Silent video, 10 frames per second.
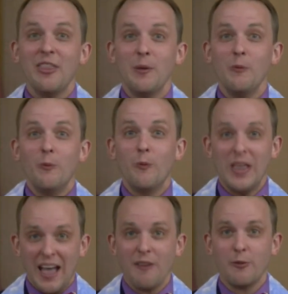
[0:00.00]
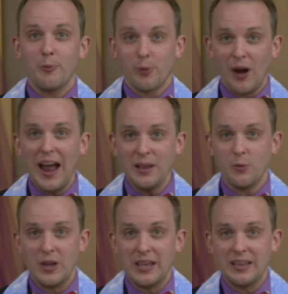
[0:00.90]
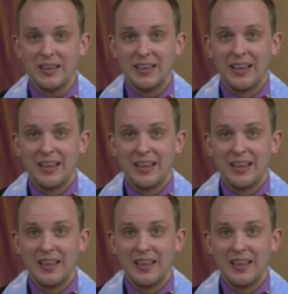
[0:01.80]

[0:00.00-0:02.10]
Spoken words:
And then we have Pride Week.